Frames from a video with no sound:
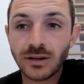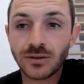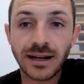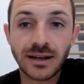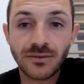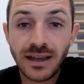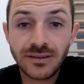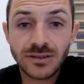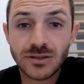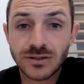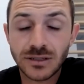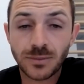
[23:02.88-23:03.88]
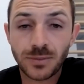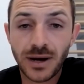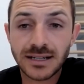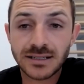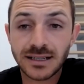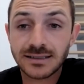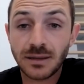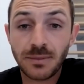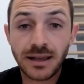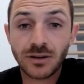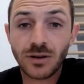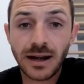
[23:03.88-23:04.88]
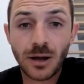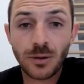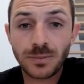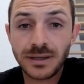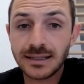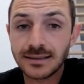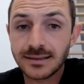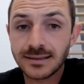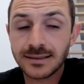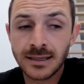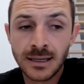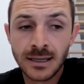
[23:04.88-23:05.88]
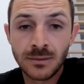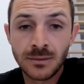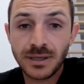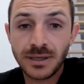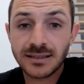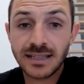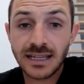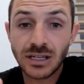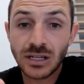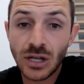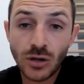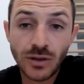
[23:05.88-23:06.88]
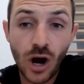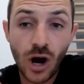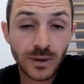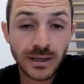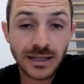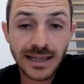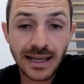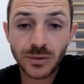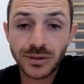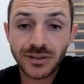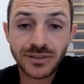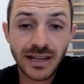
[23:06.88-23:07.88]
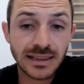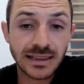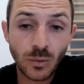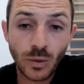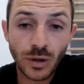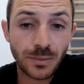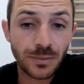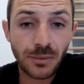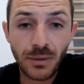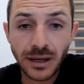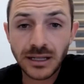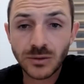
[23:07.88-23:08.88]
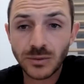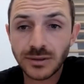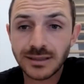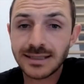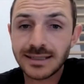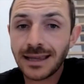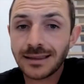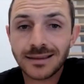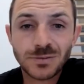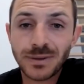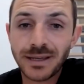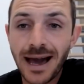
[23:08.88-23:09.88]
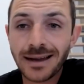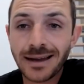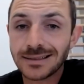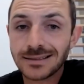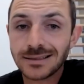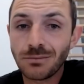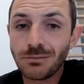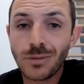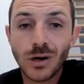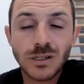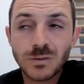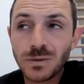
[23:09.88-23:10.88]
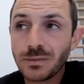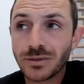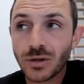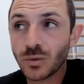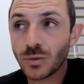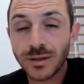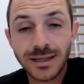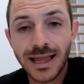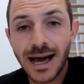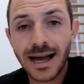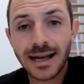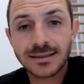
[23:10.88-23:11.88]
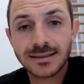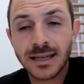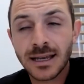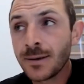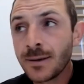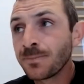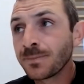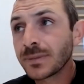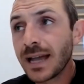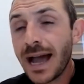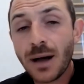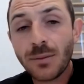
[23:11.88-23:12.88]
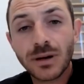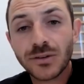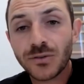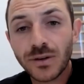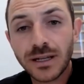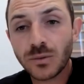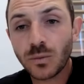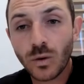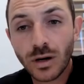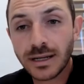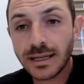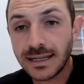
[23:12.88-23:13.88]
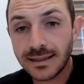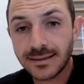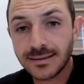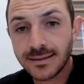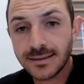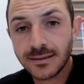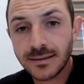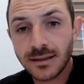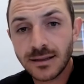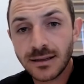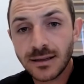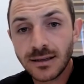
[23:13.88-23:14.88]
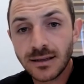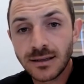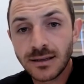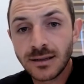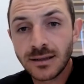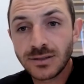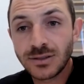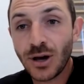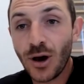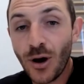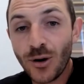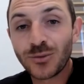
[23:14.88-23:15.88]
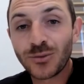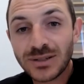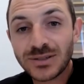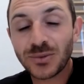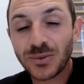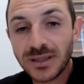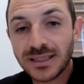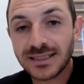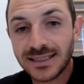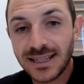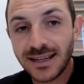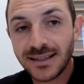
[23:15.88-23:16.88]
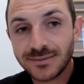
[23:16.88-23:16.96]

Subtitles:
great investors into projects. They make great LPs because they know they already like real estate. They want to put money in real estate. And let's be honest, most people don't realize how much freaking work it is to own rental real estate.